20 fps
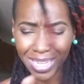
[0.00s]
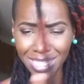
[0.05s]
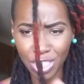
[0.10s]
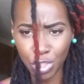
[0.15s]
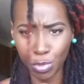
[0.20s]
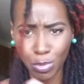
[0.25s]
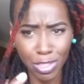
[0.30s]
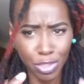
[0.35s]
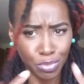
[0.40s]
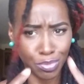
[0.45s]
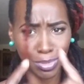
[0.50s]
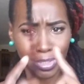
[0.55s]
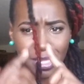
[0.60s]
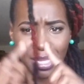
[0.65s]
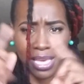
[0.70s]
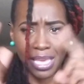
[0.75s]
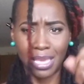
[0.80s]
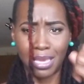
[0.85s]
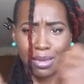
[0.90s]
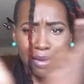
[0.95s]
my twists were
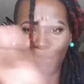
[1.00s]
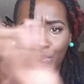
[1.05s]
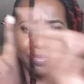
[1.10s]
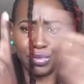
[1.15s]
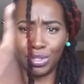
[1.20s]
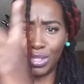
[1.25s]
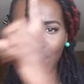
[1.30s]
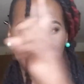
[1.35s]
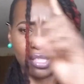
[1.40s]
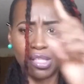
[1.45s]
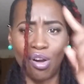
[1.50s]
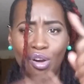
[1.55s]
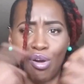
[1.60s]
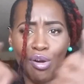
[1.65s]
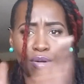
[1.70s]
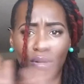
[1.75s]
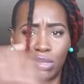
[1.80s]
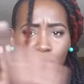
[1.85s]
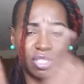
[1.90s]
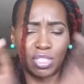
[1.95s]
like really
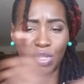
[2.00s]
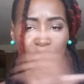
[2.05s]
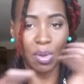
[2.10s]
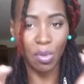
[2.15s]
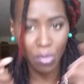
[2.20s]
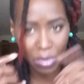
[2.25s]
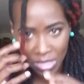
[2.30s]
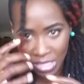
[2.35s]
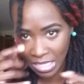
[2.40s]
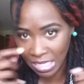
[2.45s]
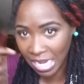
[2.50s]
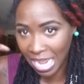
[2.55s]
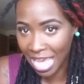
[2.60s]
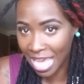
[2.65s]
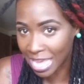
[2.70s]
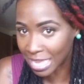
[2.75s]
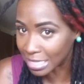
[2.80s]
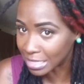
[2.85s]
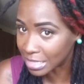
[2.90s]
long, so it wasn't